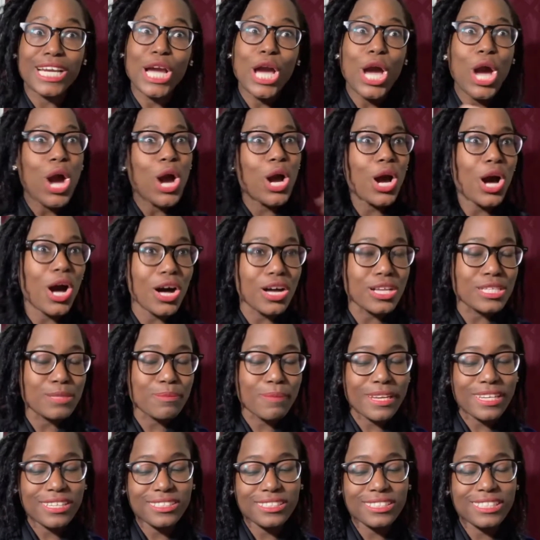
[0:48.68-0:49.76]
cause
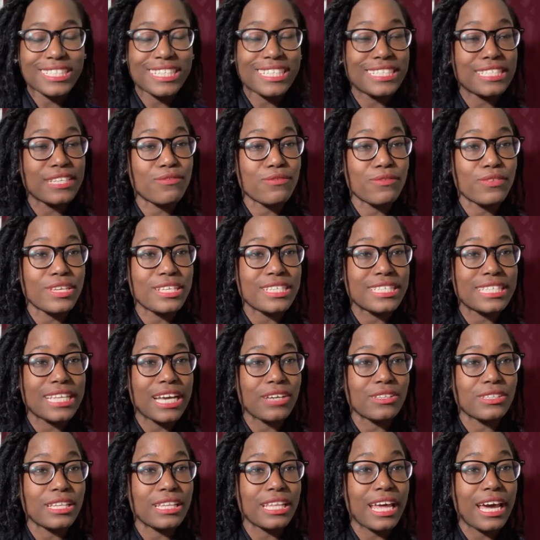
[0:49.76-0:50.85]
penalties and fees
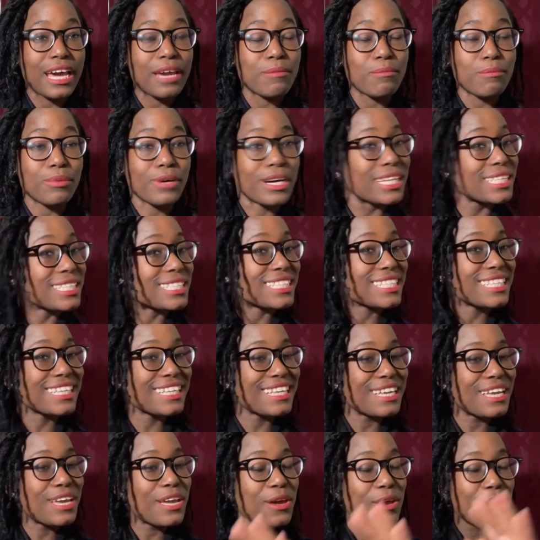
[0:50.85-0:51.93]
down the line, but
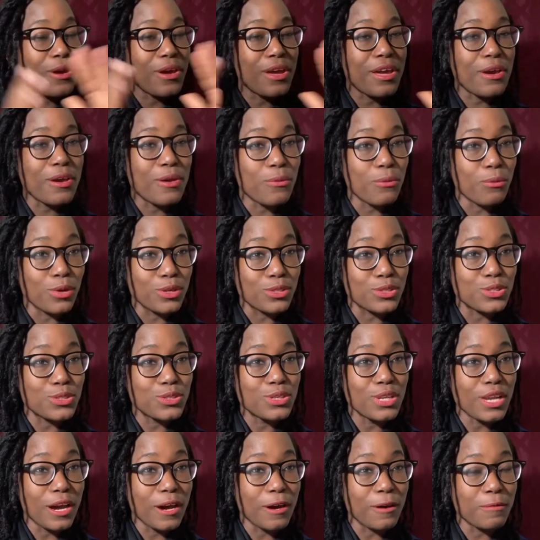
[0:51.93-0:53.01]
once you
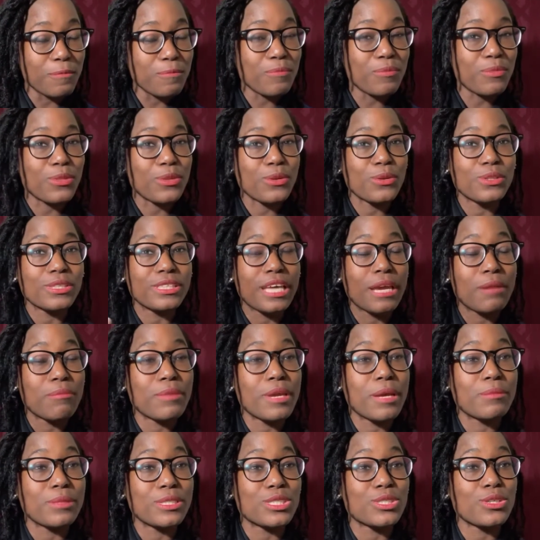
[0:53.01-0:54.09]
know, you'll then be
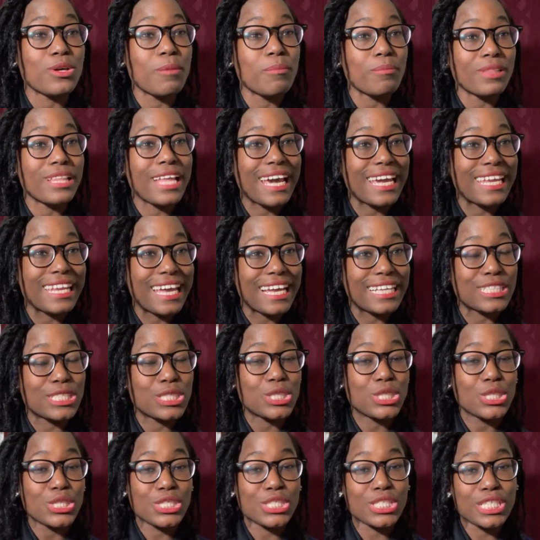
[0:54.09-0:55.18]
able to apply that to
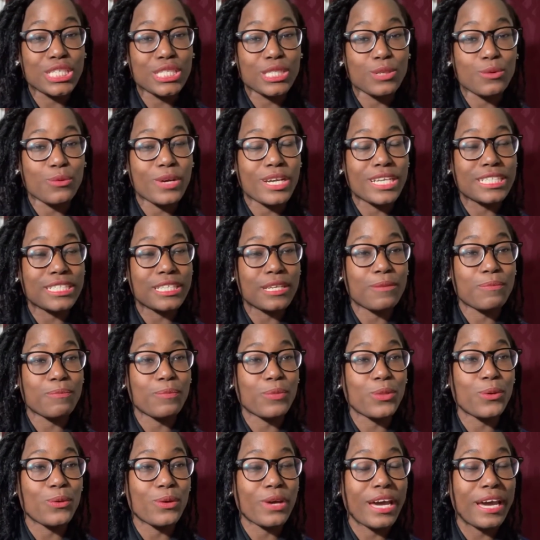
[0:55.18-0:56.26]
your situation,
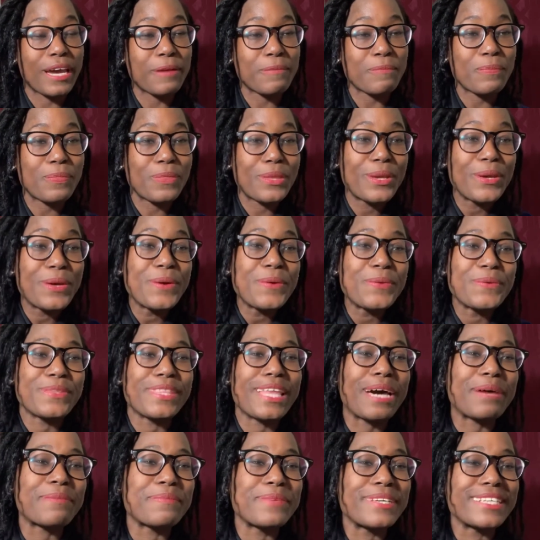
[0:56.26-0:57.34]
okay? With
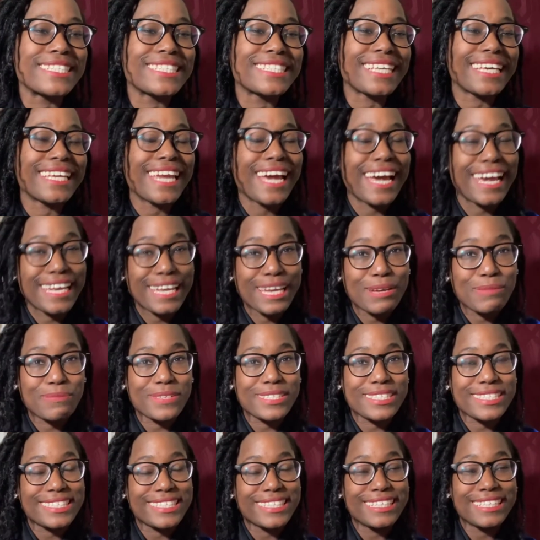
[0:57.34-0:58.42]
that being said, I am the
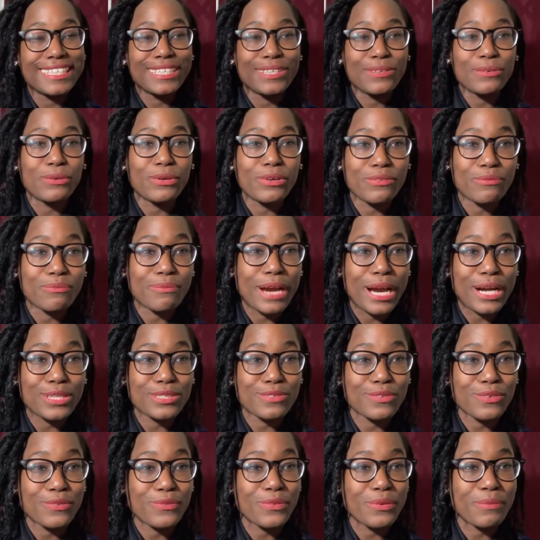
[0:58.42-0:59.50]
CEO of Brown's
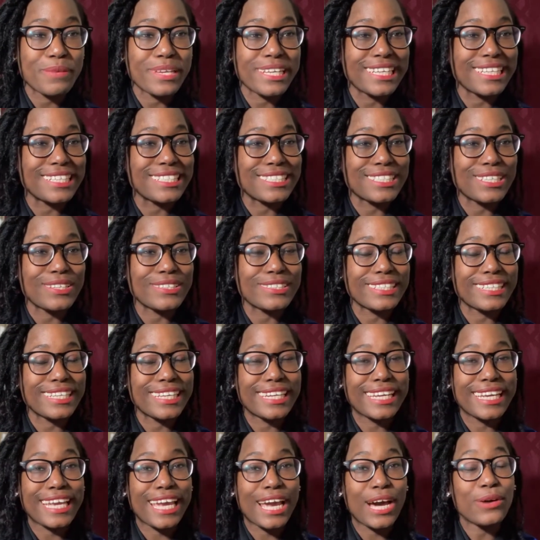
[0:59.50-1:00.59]
Fulfillment Consulting and
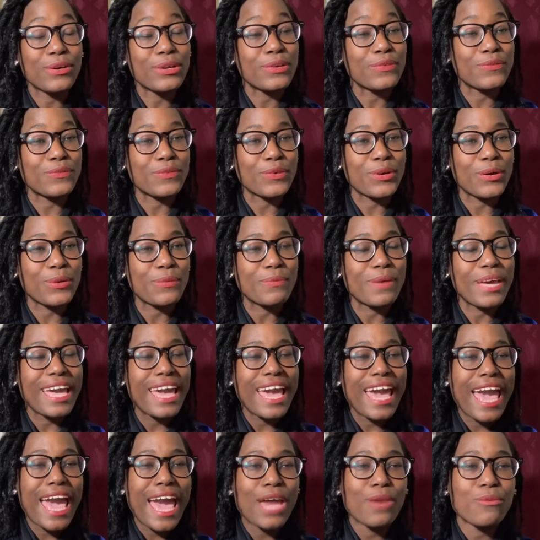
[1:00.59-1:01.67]
Accounting Firm,
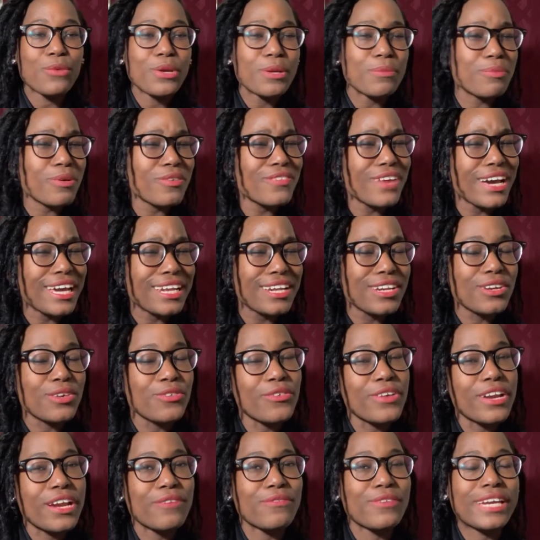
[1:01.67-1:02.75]
and we provide an array
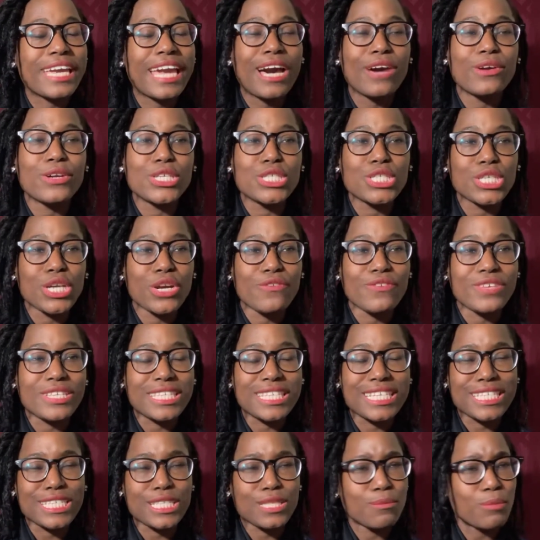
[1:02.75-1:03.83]
of accounting
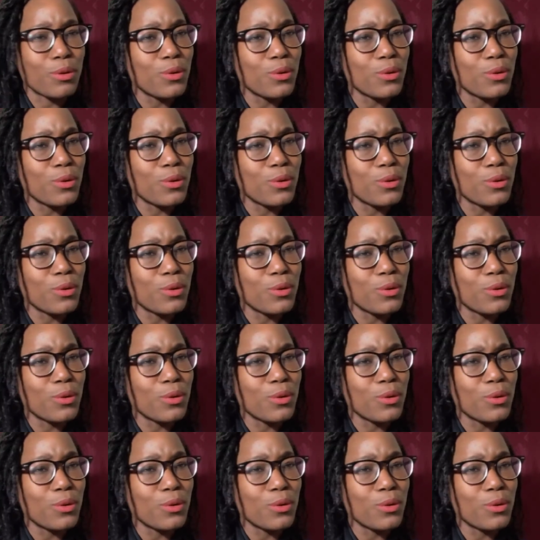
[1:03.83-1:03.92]
services to both